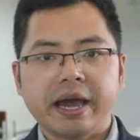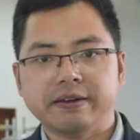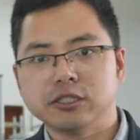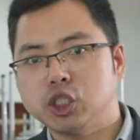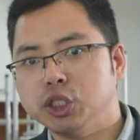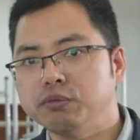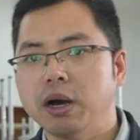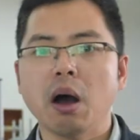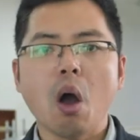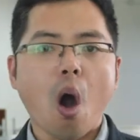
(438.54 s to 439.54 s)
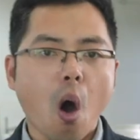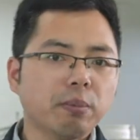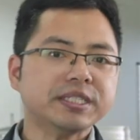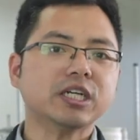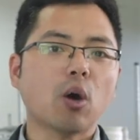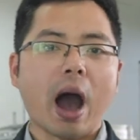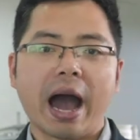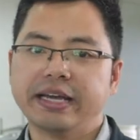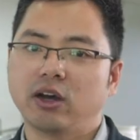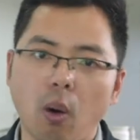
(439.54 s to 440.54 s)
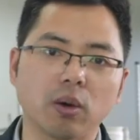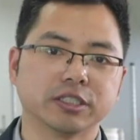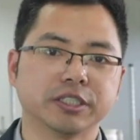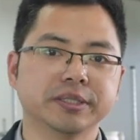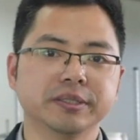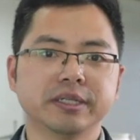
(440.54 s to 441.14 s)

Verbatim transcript: and achieve a optical high quality.